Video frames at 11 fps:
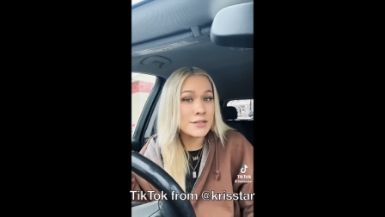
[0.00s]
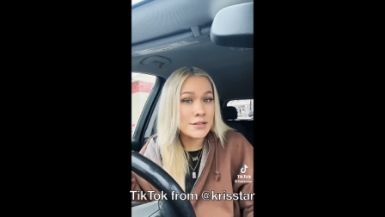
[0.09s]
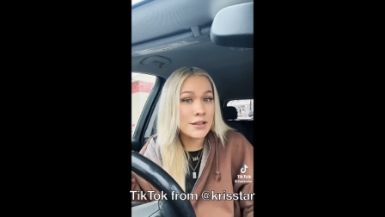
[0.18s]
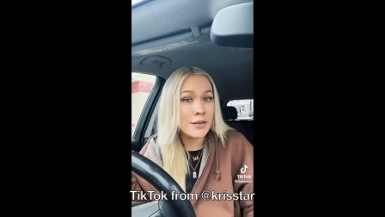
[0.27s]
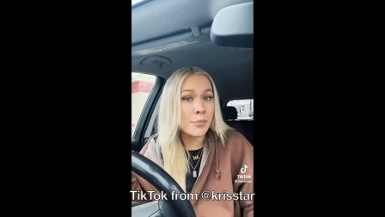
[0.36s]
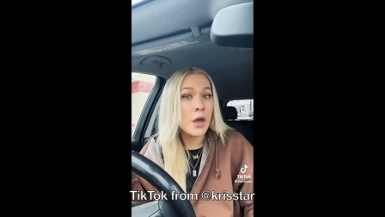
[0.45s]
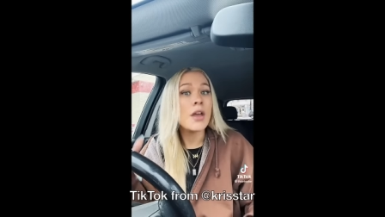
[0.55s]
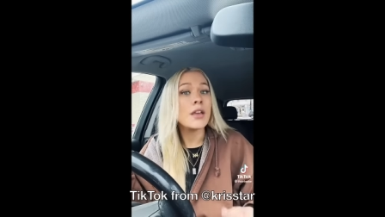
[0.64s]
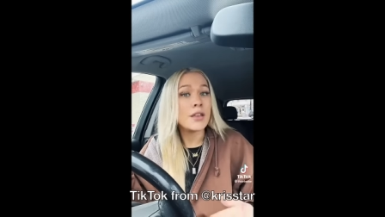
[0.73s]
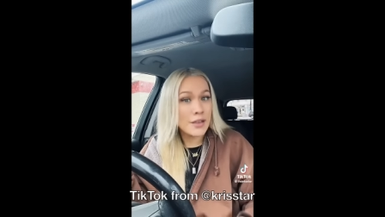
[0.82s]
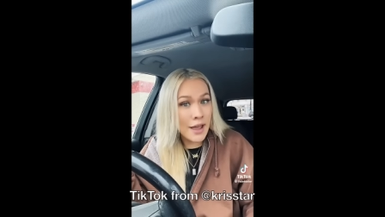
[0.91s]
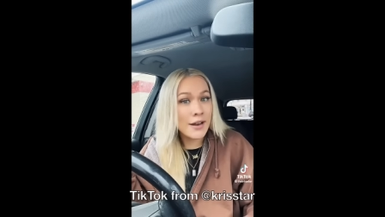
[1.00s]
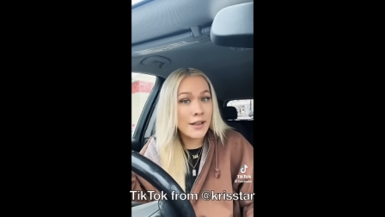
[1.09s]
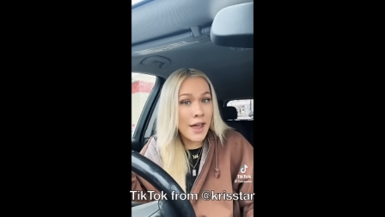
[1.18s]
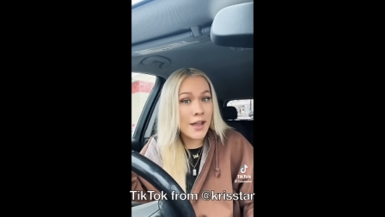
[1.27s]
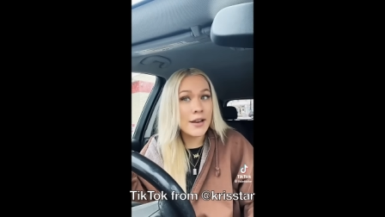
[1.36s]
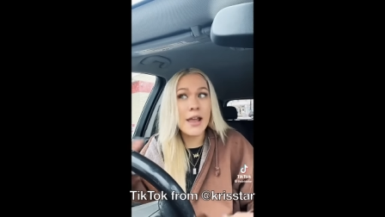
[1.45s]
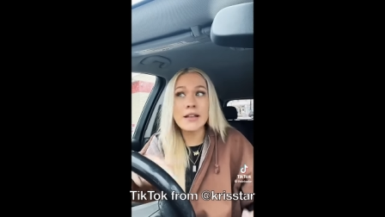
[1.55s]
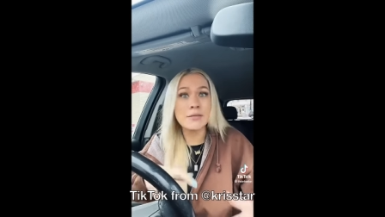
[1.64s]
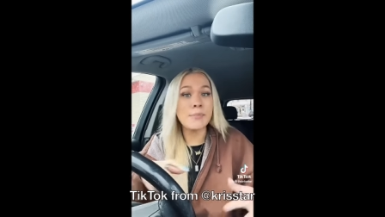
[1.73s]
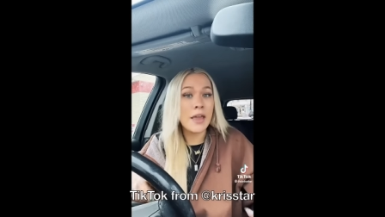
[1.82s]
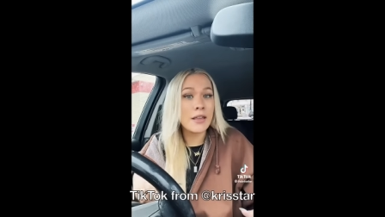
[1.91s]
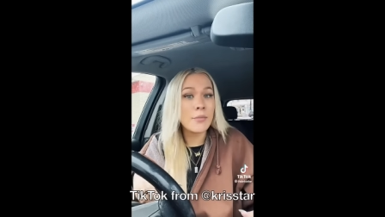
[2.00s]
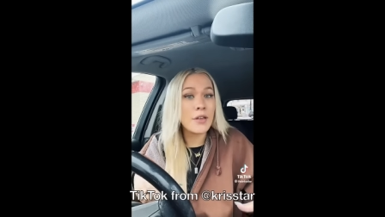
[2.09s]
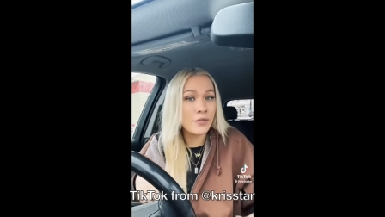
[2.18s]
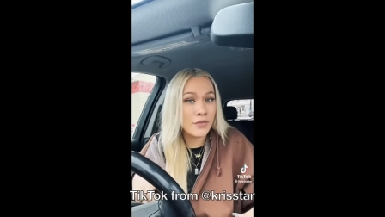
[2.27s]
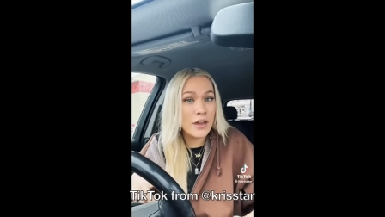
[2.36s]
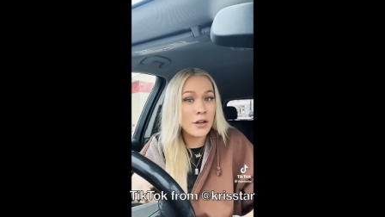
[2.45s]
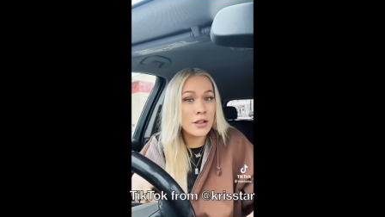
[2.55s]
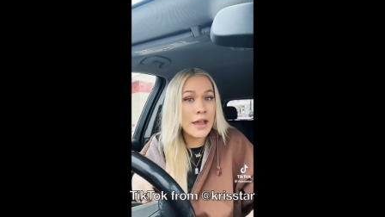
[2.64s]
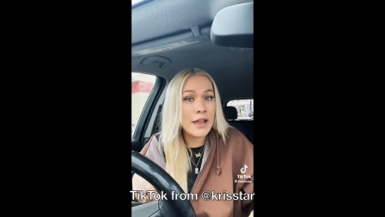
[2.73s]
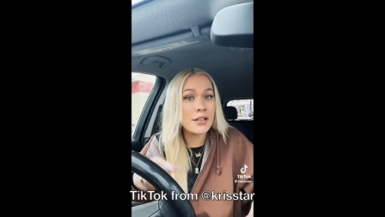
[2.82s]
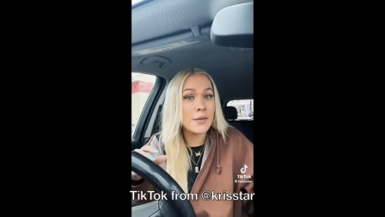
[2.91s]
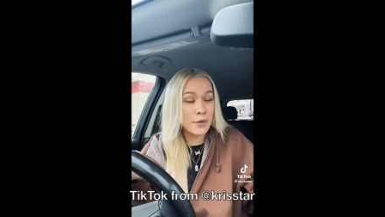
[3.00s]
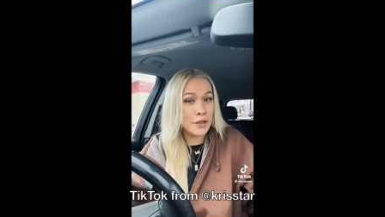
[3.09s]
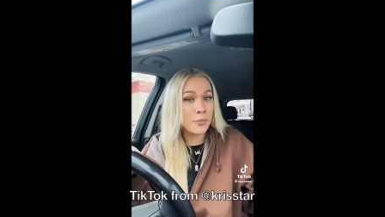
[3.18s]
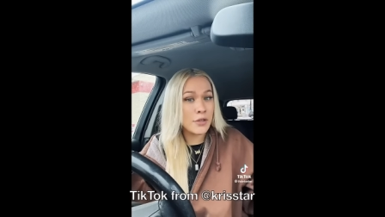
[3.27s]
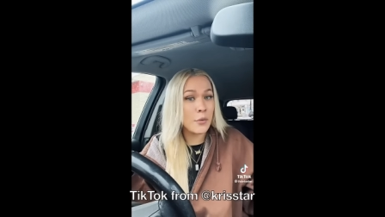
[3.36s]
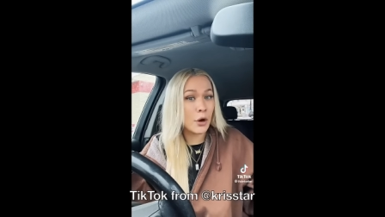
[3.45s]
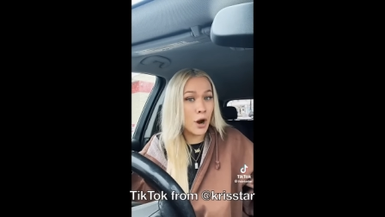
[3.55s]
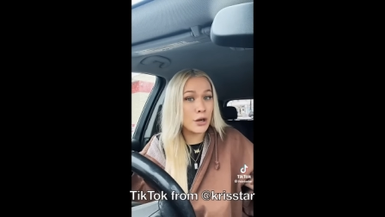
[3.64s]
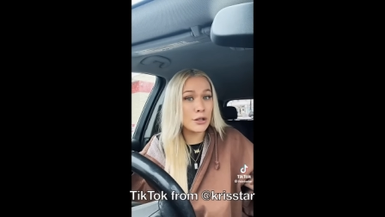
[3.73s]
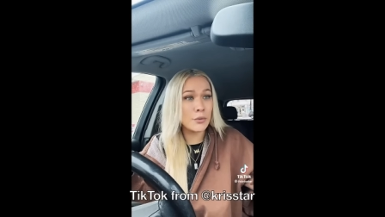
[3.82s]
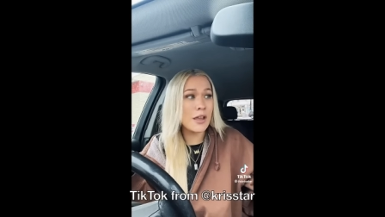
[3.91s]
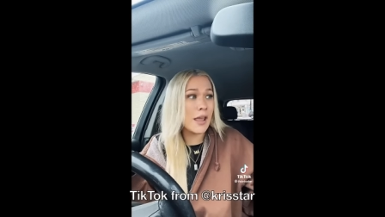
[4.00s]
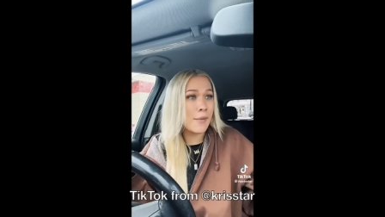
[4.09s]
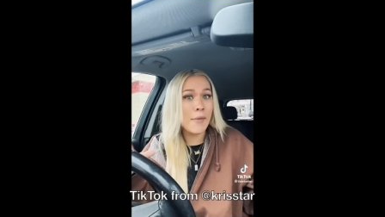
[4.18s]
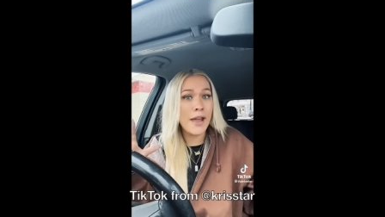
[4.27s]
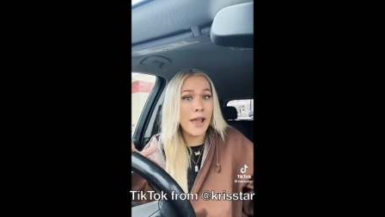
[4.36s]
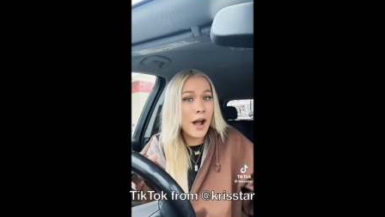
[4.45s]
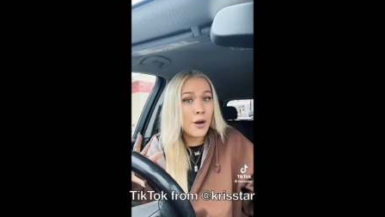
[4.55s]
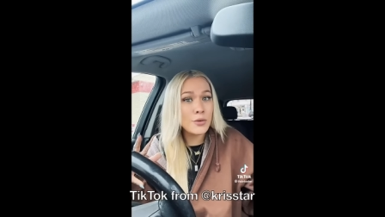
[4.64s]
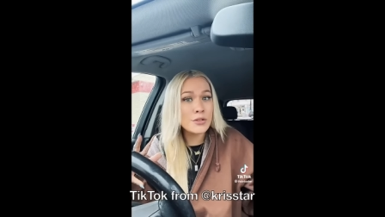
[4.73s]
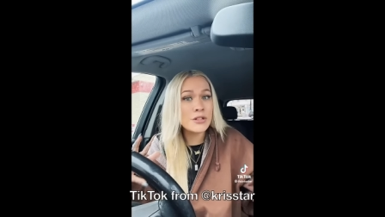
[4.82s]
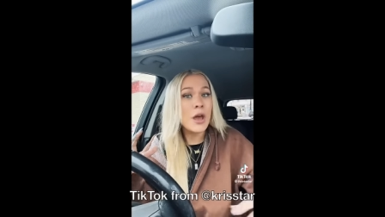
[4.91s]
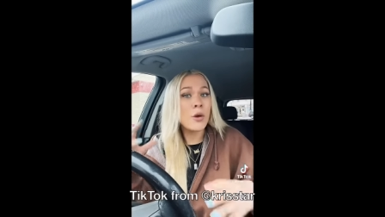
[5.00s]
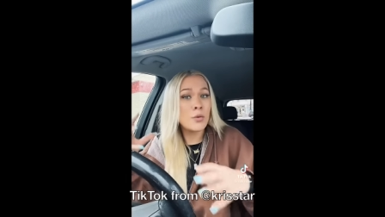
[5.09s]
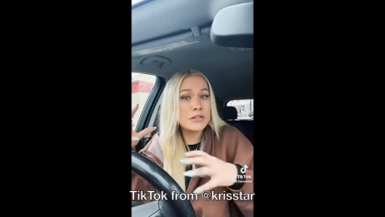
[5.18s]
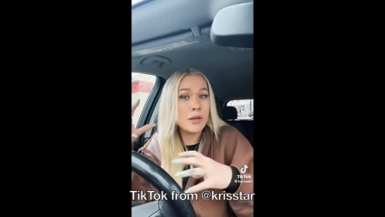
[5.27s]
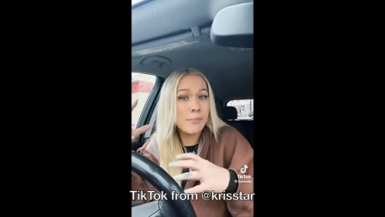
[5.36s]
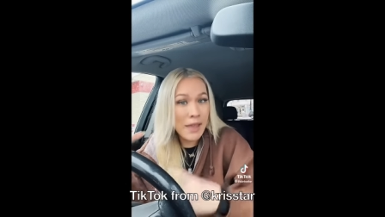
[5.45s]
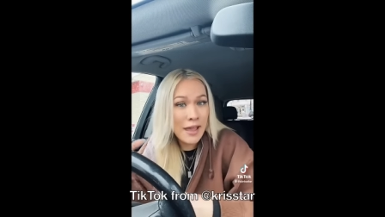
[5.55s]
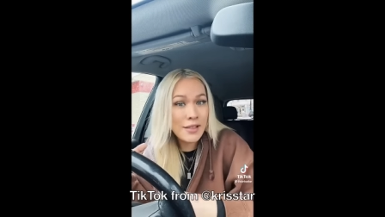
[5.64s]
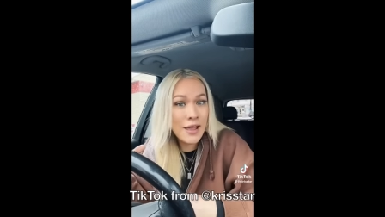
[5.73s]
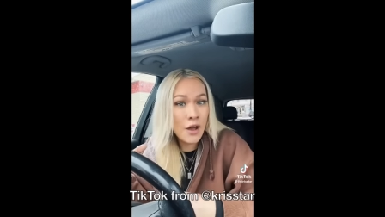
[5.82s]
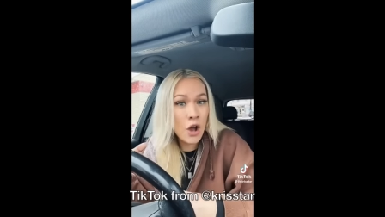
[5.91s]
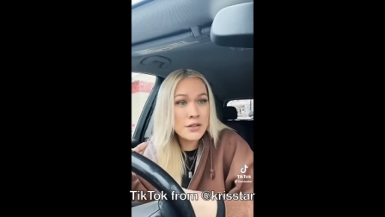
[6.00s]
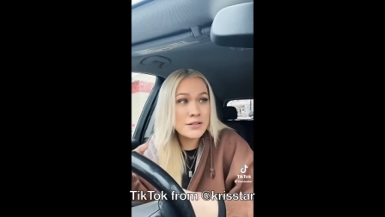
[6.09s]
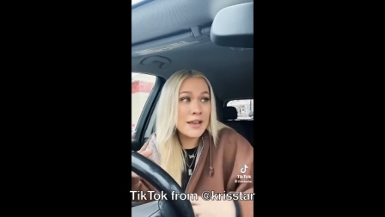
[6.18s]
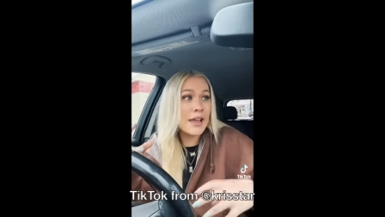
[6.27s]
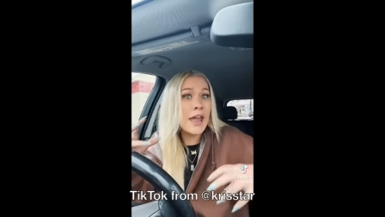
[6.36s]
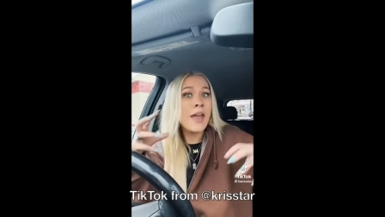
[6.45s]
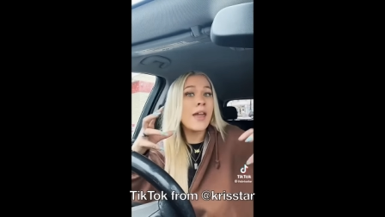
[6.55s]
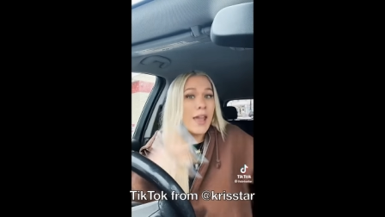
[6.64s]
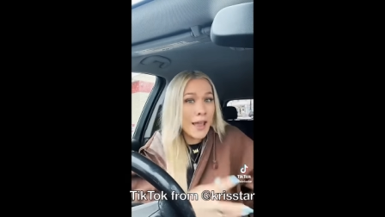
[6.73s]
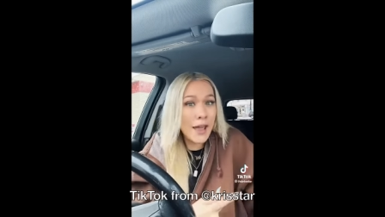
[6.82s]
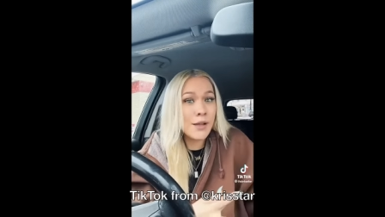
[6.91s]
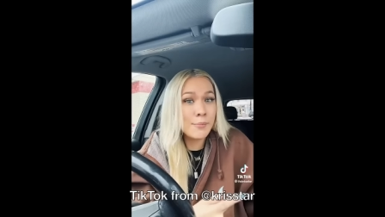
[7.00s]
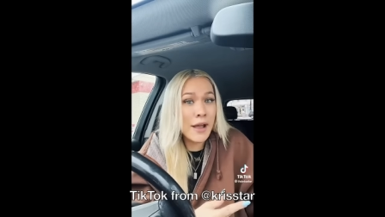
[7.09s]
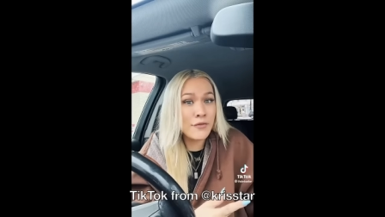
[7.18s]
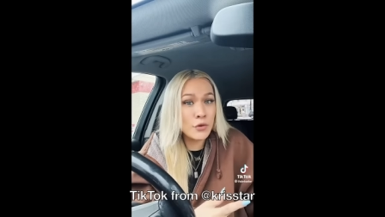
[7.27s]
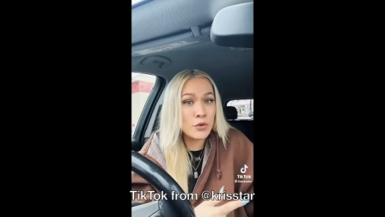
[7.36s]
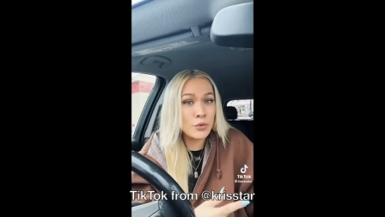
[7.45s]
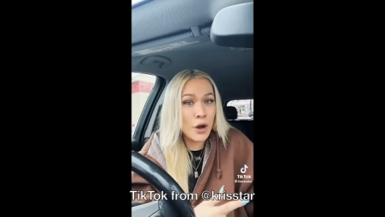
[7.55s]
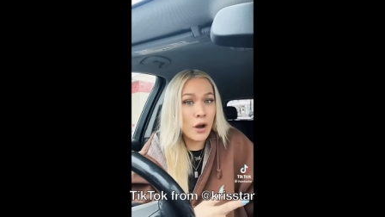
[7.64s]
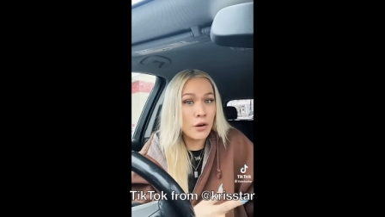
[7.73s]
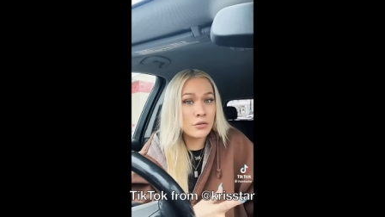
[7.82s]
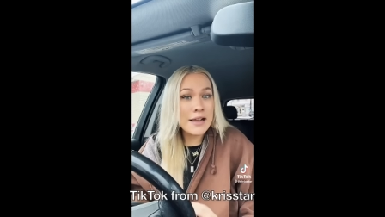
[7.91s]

sleep yet again, and it's making me feel like the people that were arguing in my house was the man that haunts it and my voodoo doll.